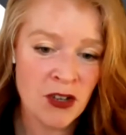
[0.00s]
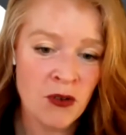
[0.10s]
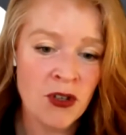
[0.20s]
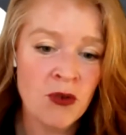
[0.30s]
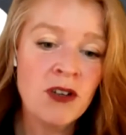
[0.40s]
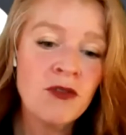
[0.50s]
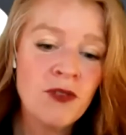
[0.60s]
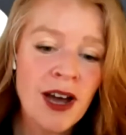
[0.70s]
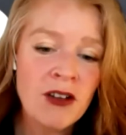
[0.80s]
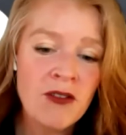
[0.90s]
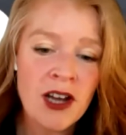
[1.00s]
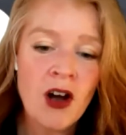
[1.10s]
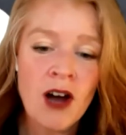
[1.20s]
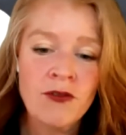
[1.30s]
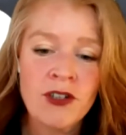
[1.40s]
So you can follow
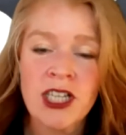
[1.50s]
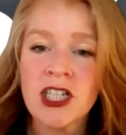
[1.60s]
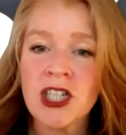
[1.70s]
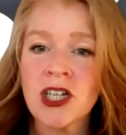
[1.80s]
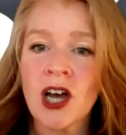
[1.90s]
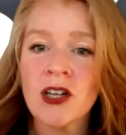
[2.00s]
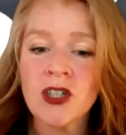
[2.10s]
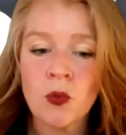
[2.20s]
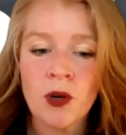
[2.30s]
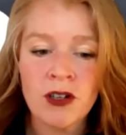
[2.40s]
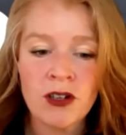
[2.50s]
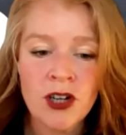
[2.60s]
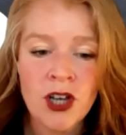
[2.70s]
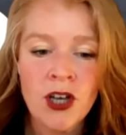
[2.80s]
that conversation on Twitter